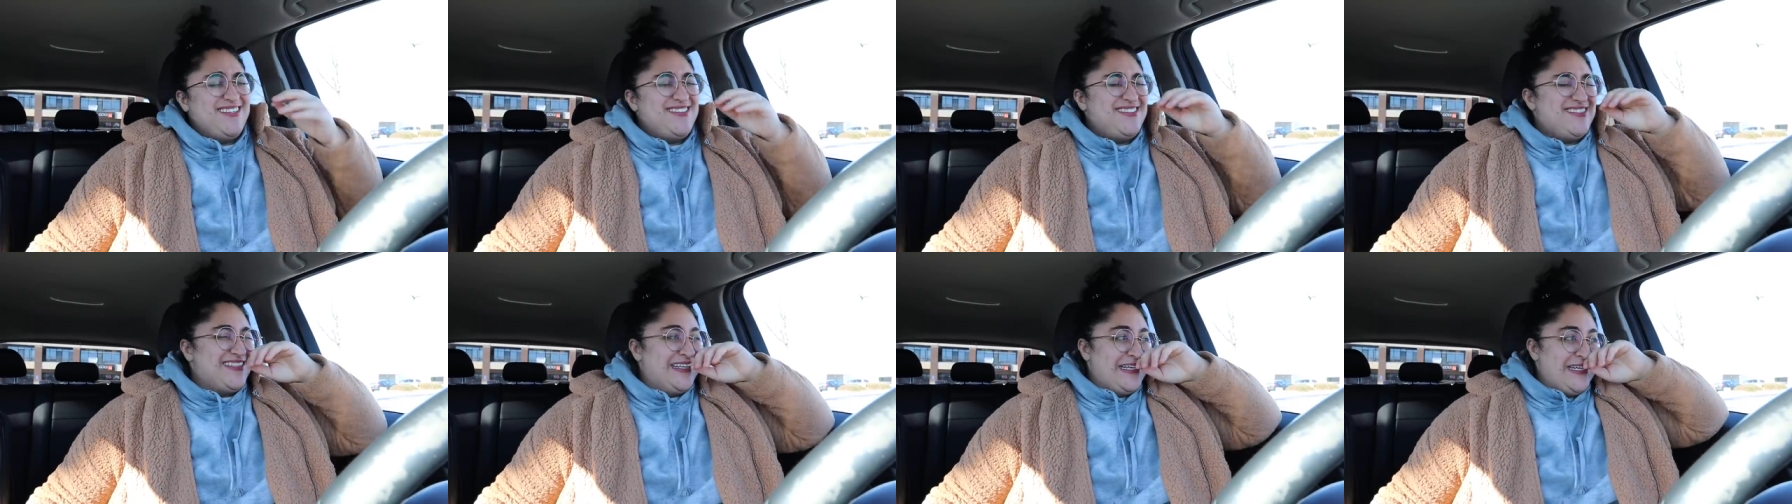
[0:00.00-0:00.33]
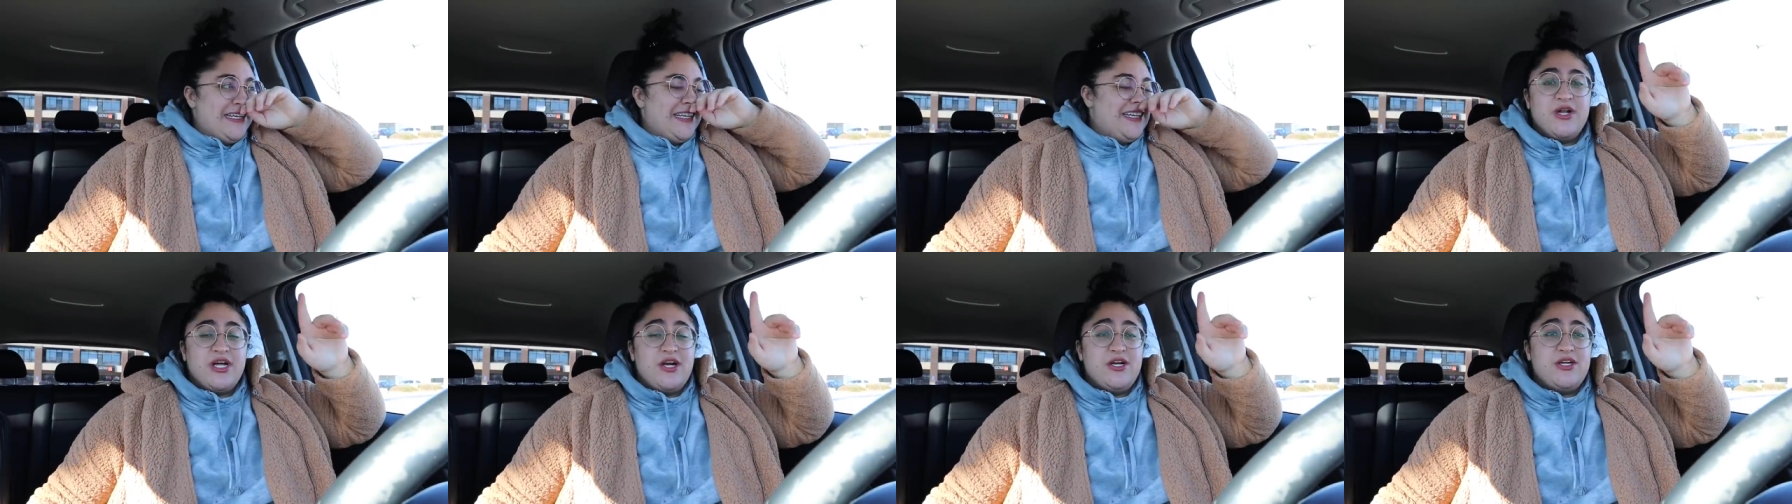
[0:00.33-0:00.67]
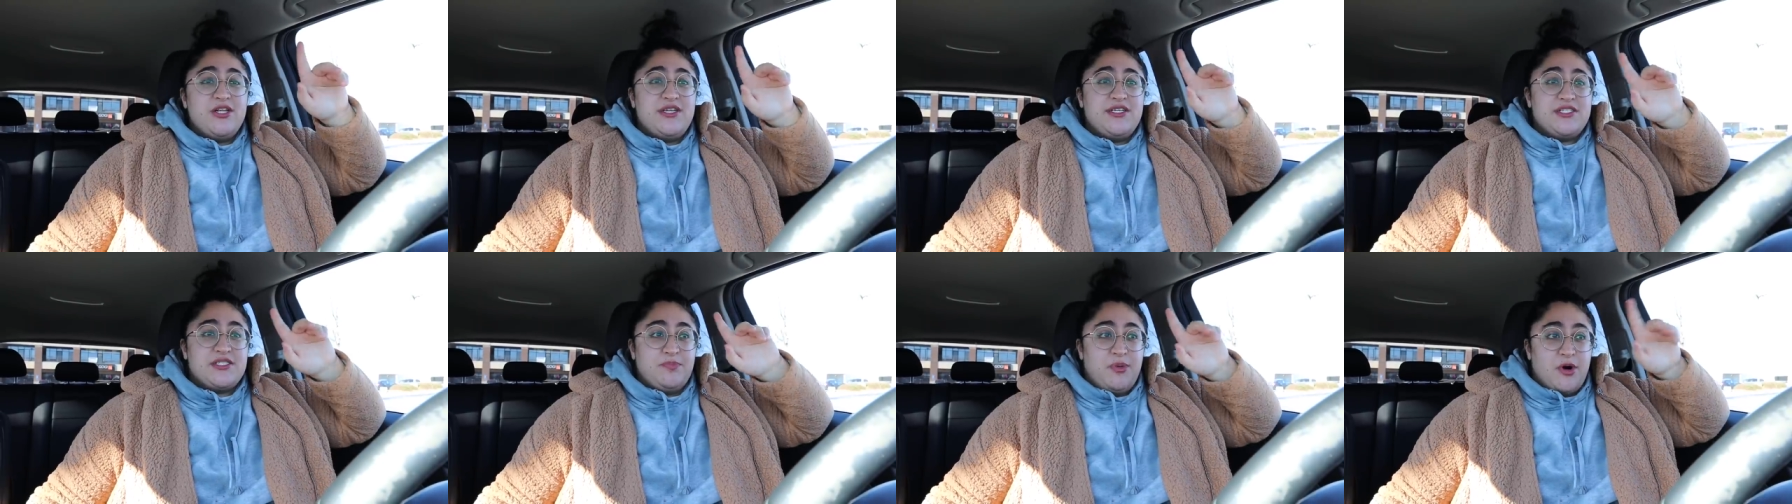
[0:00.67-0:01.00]
I kinda wanna go
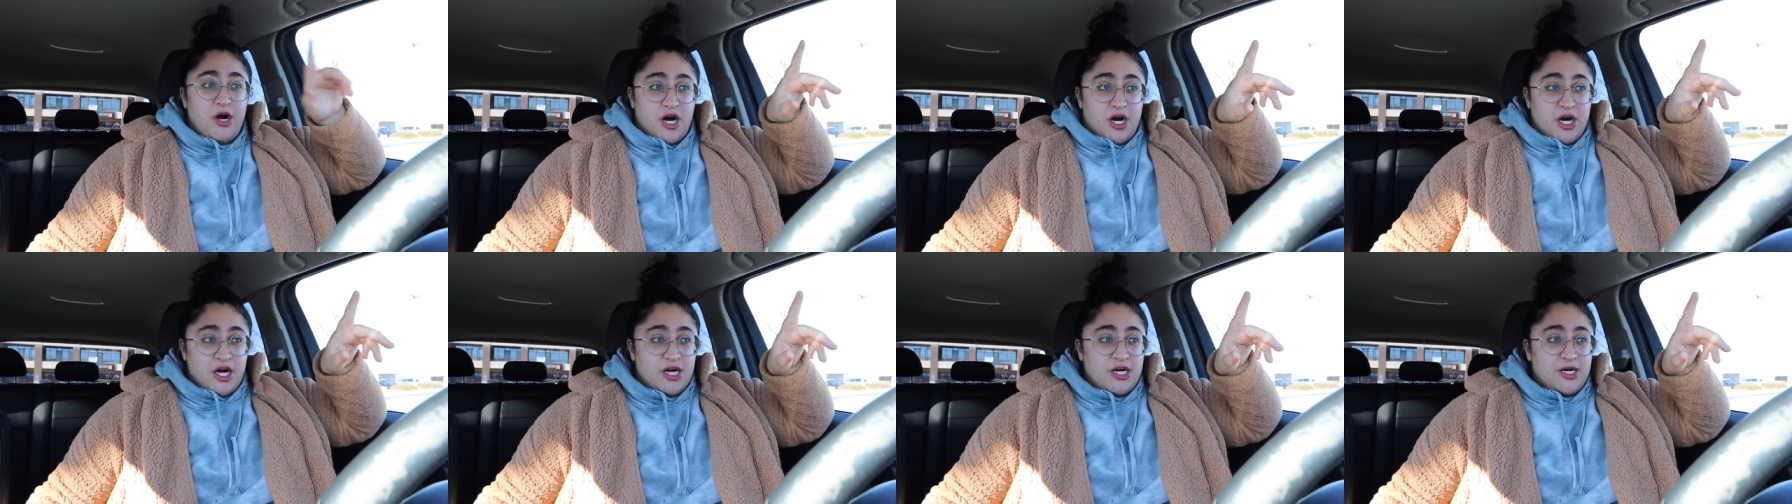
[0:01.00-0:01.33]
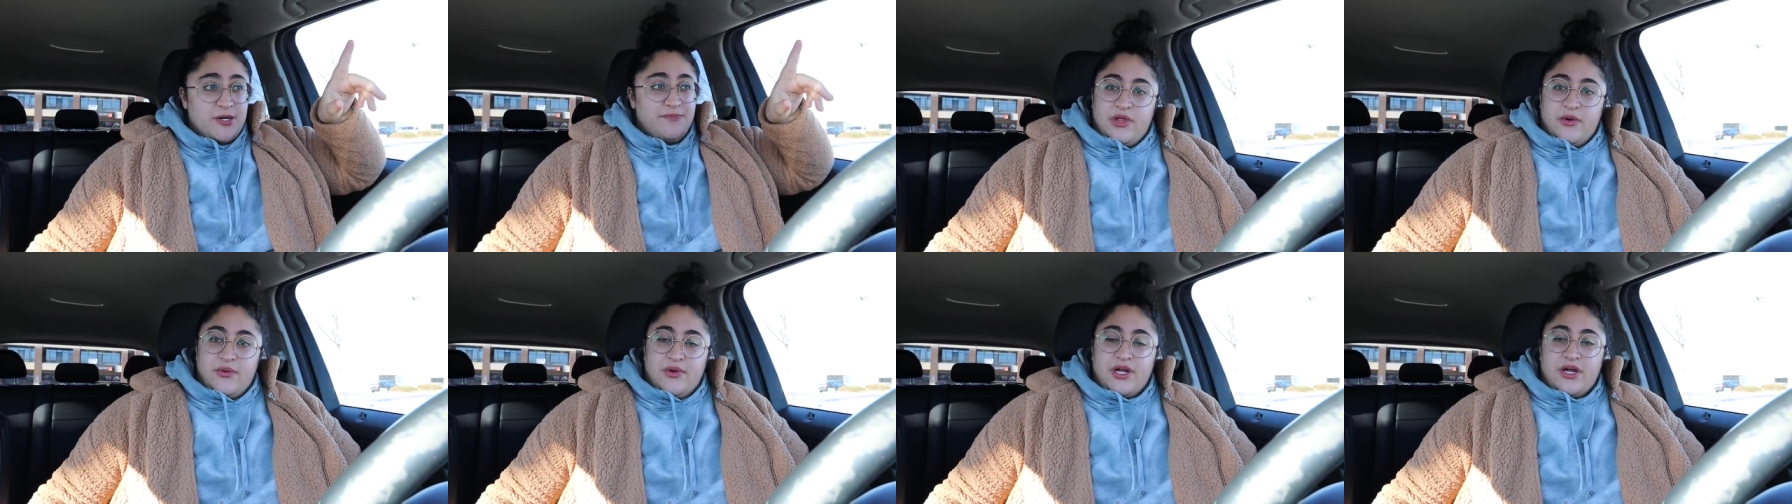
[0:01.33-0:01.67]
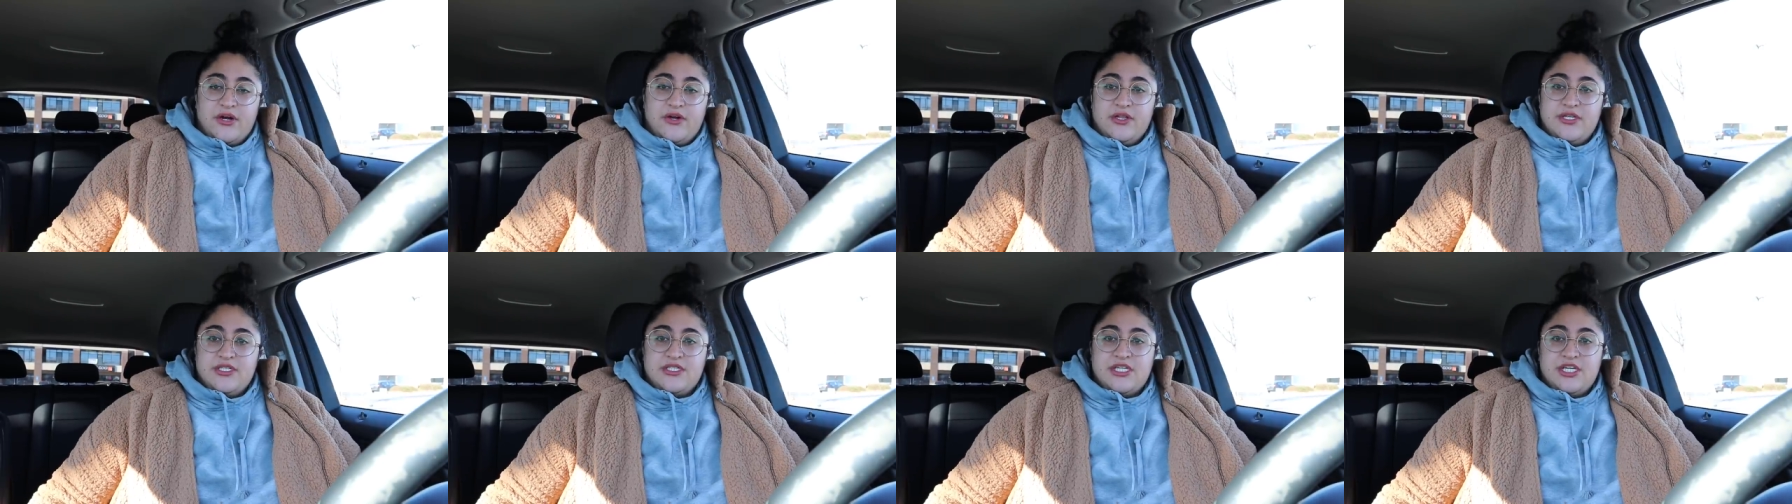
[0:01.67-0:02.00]
to this park. I really wanna
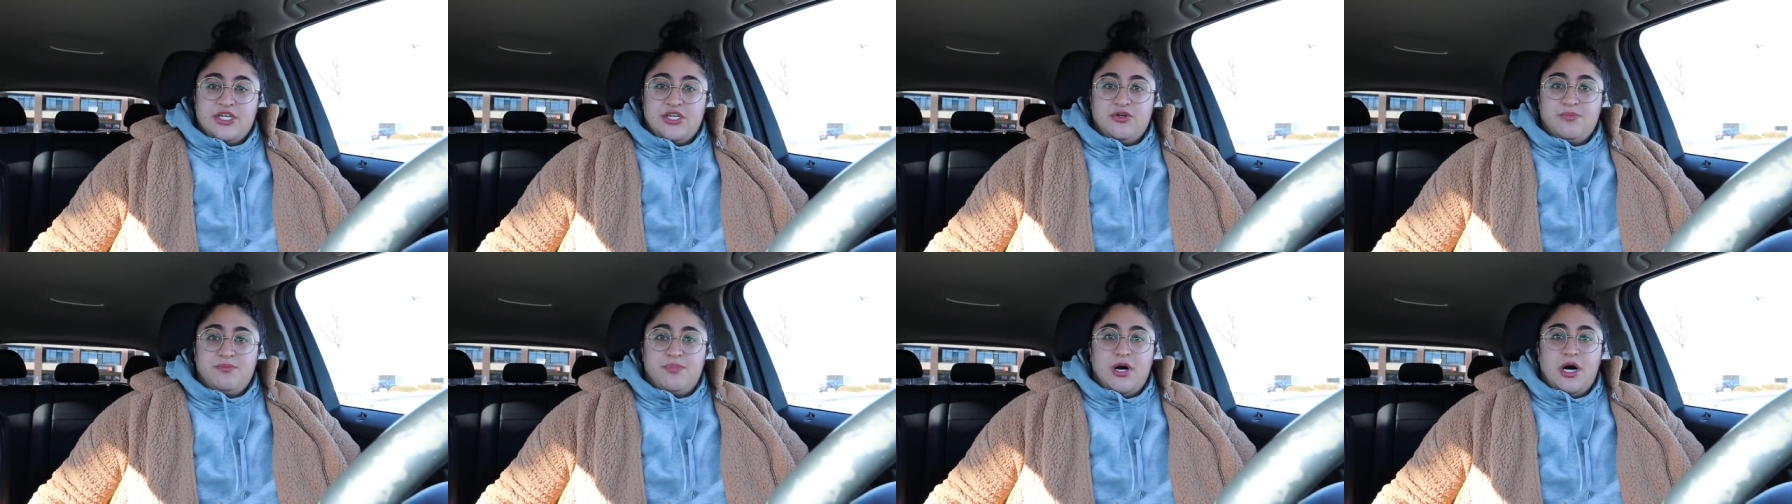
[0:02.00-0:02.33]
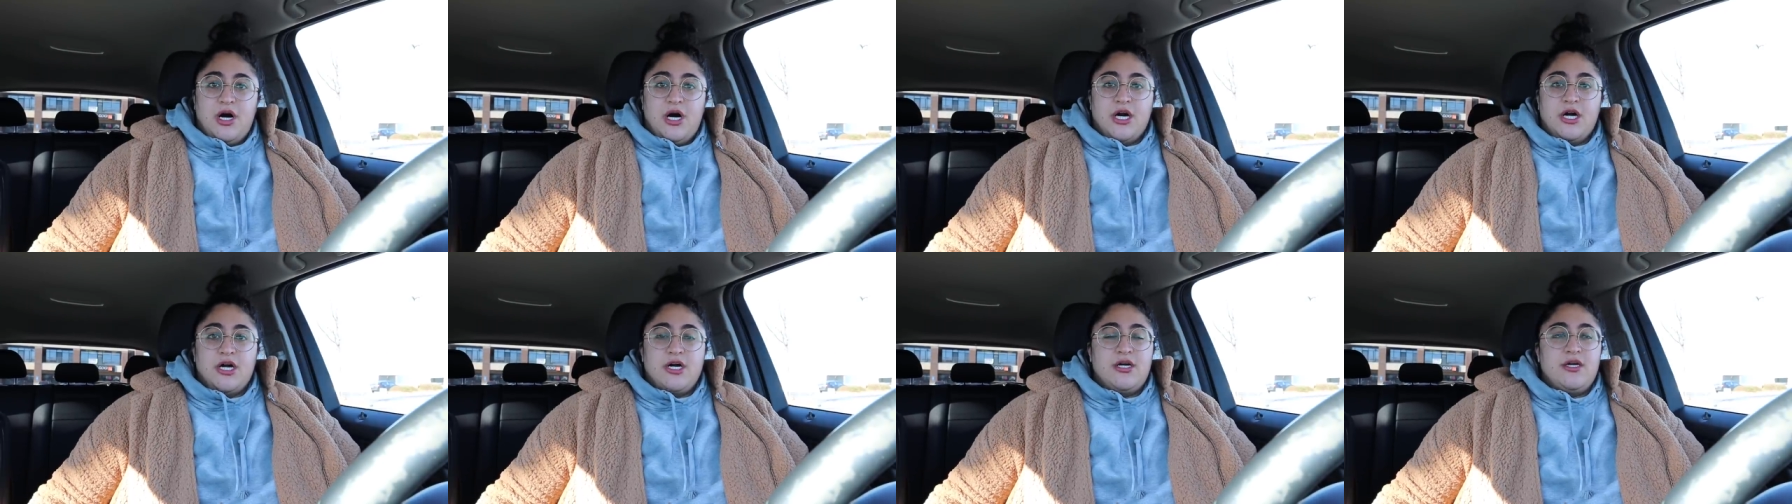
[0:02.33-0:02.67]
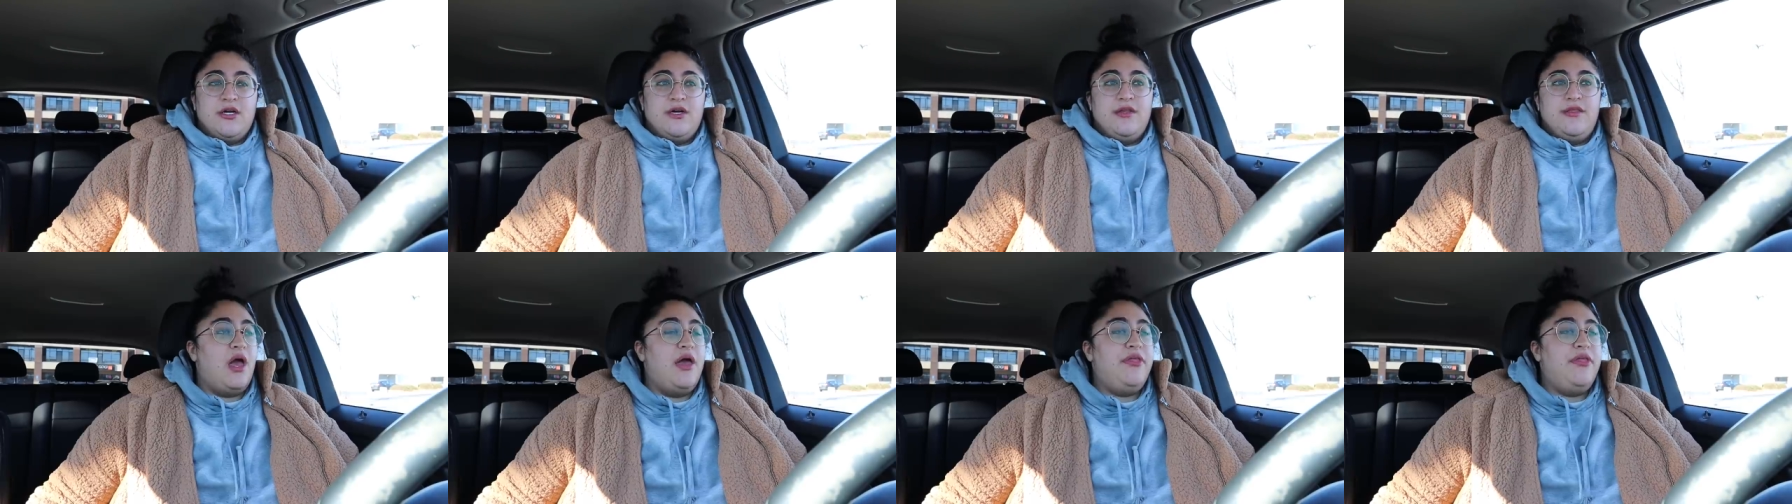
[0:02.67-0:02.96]
go to this cute park.